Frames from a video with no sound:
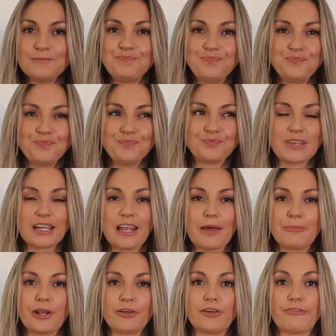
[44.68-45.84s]
Let
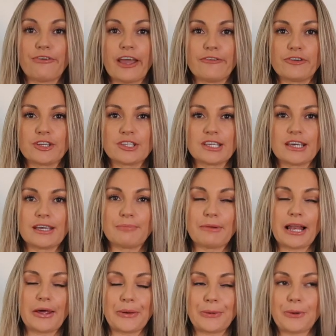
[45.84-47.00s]
me know your favourite tea
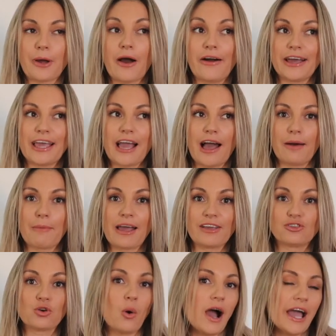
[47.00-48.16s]
below. I am a
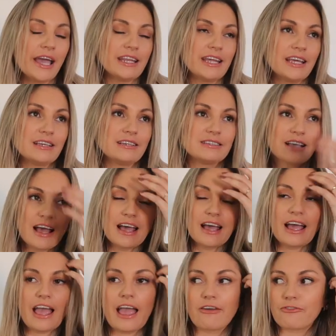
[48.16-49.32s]
Twinings
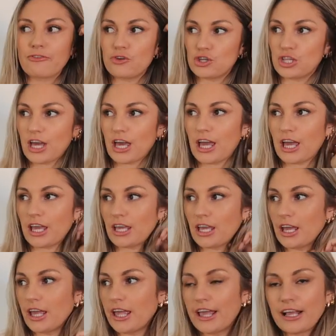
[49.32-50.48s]

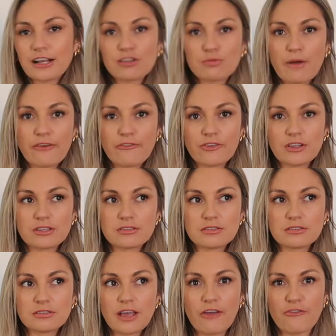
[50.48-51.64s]
Everyday English Breakfast.
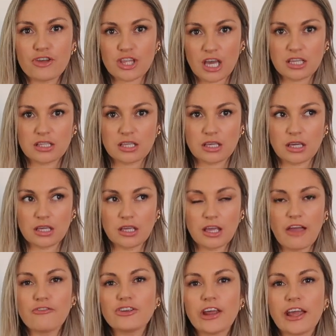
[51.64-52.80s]
Everyday tea.
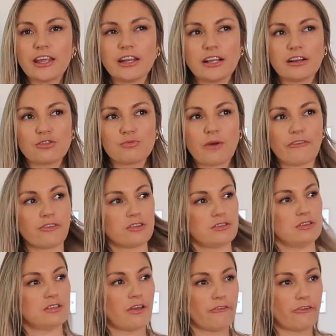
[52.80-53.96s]
Everyday and English breakfast
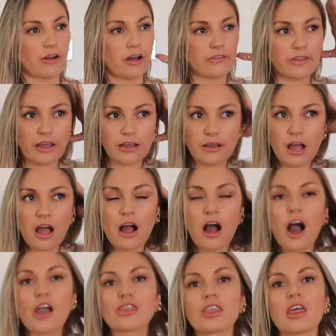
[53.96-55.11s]
are different, aren't they?
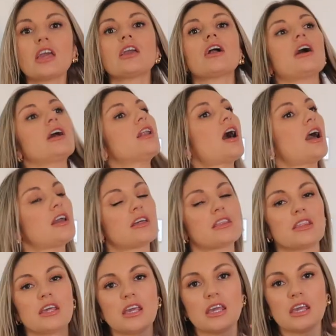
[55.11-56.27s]
I think I like
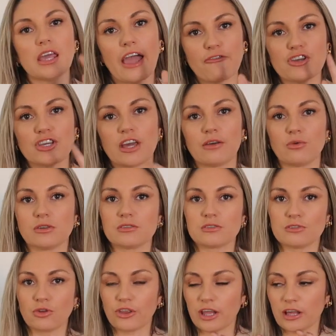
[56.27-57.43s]
the everyday ones,
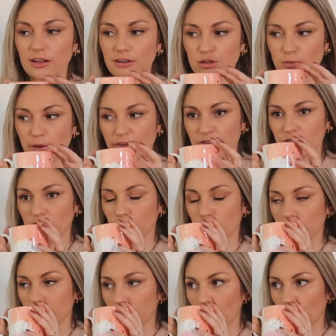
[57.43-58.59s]
not the English breakfast
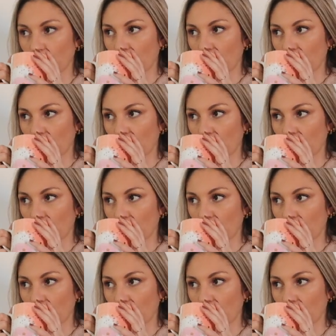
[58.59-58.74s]
ones.